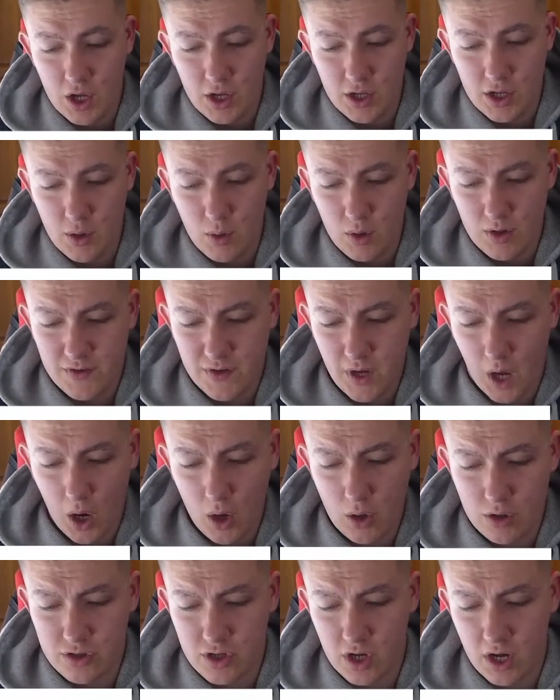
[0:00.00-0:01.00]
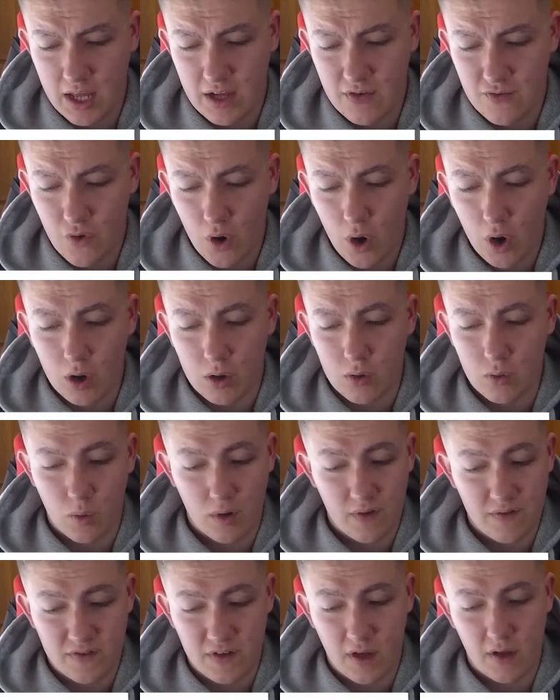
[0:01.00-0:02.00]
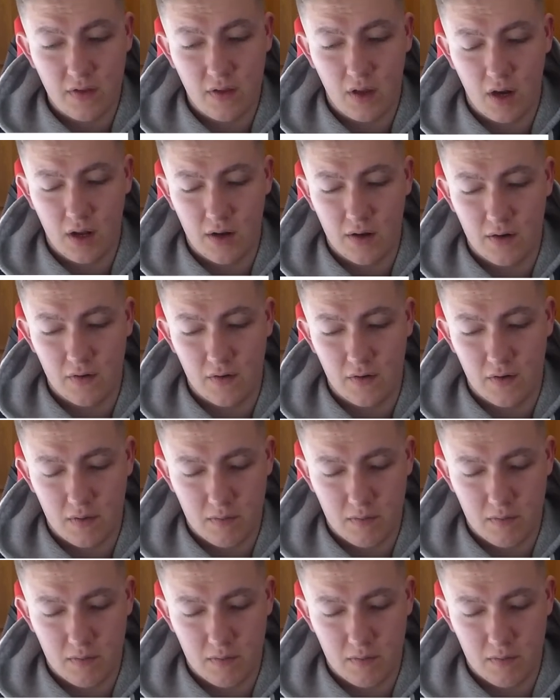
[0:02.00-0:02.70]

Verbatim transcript: you were totally wrong with Sunderland.